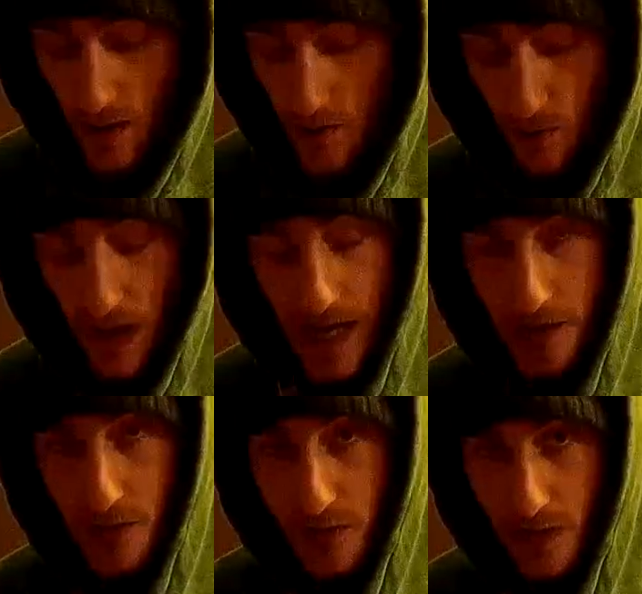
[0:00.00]
it will
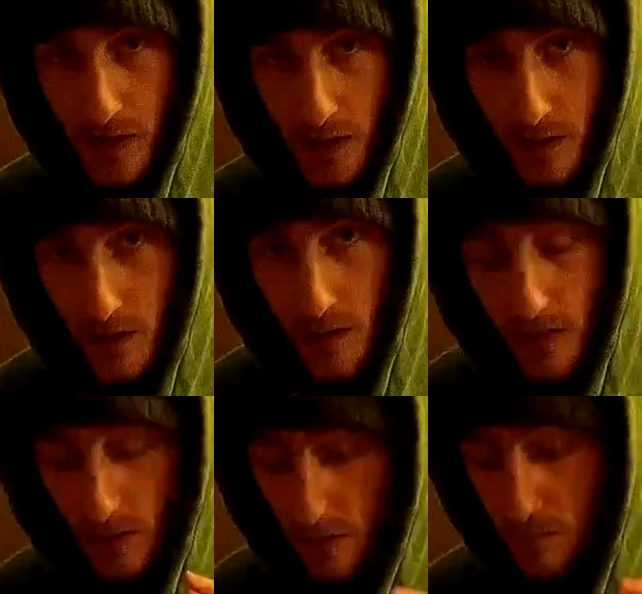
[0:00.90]
actually
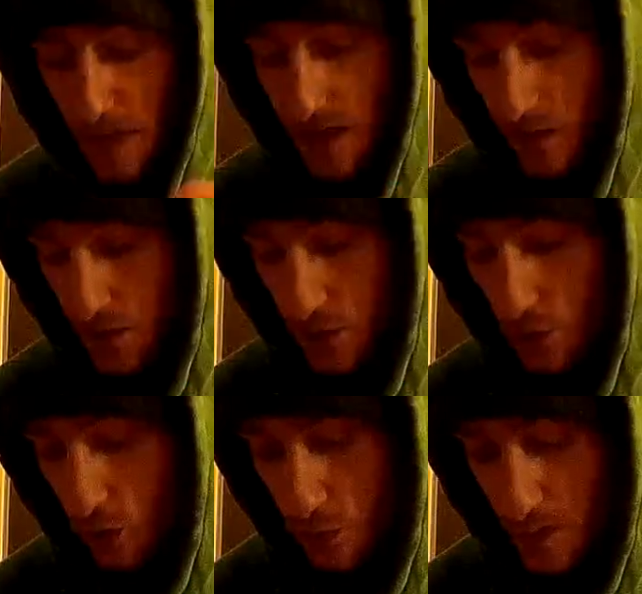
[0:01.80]
make the
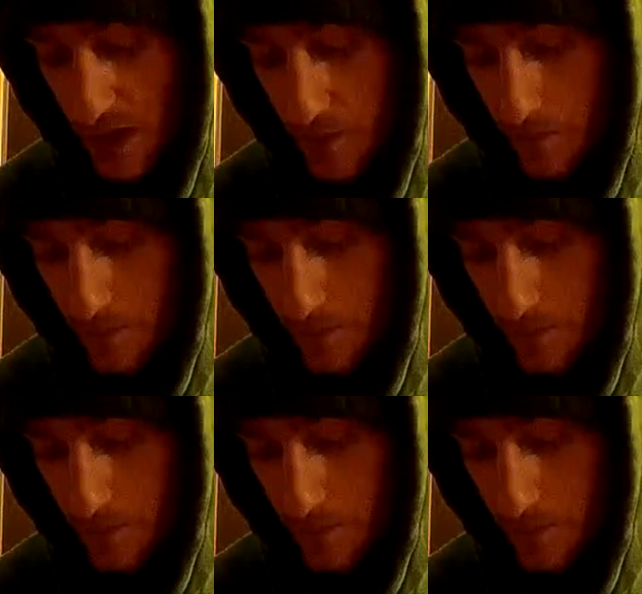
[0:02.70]
controller beep,